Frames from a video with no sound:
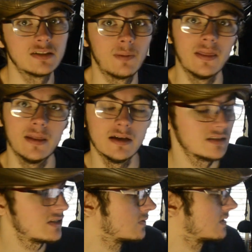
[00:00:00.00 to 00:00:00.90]
by
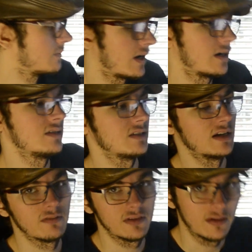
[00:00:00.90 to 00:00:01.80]
this. She was embarrassed and
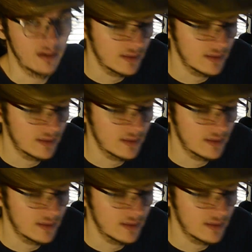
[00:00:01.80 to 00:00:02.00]
everything like